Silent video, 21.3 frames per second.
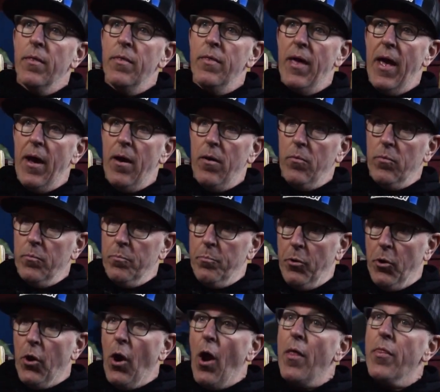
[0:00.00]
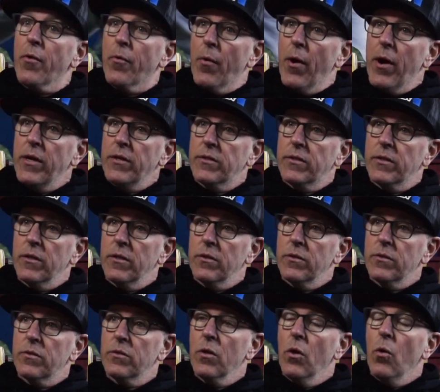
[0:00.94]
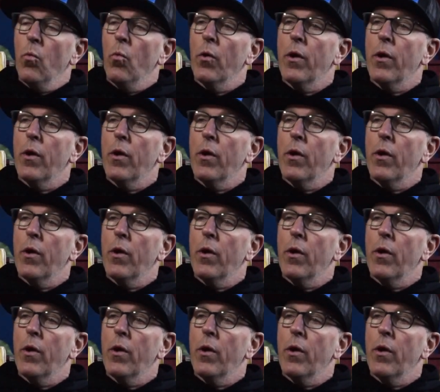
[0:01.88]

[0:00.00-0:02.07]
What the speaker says: that put on the races